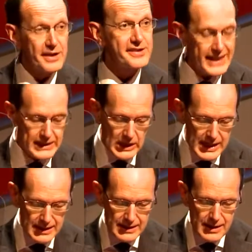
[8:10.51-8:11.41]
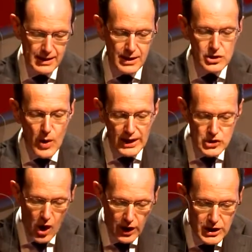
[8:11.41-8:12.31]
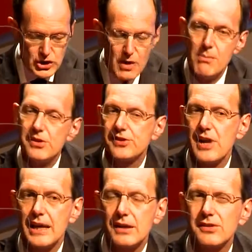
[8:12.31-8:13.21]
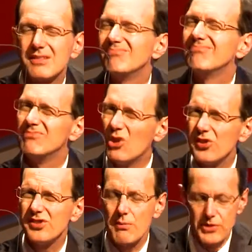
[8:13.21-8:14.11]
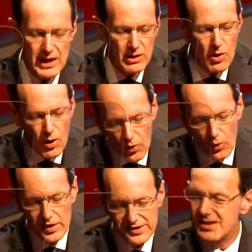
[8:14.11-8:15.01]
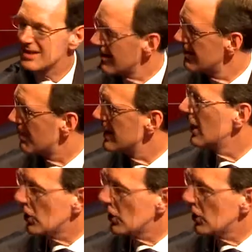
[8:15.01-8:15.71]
Secondly, to acknowledge mistakes, not something we're always terribly